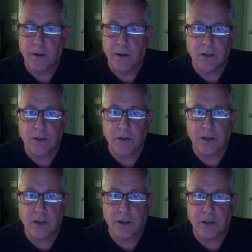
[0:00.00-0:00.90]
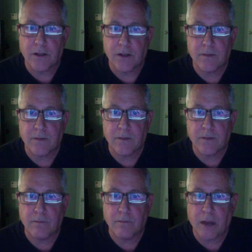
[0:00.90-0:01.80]
So it could
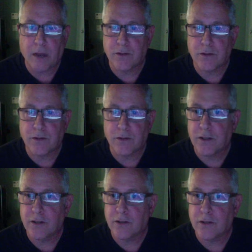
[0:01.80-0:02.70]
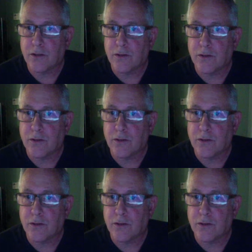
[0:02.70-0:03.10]
bounce around here till